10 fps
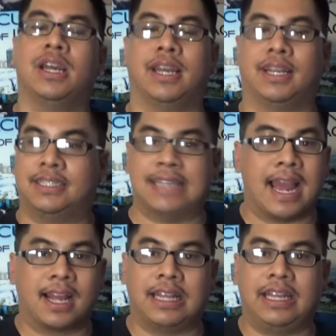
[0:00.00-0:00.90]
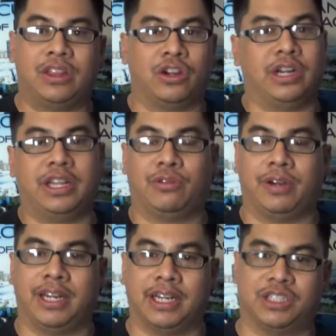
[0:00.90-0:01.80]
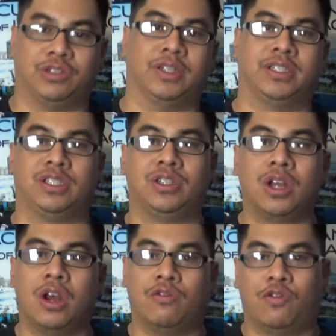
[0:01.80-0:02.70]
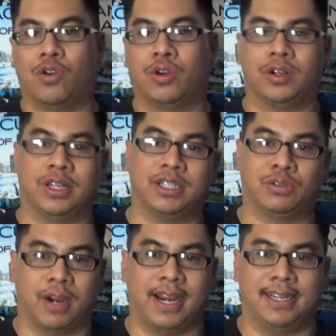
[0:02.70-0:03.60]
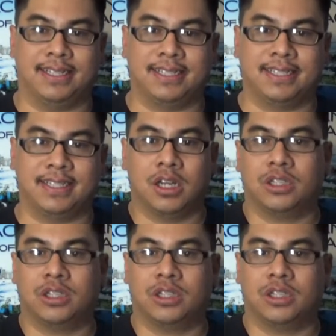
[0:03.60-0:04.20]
exactly 33 entrants for this race.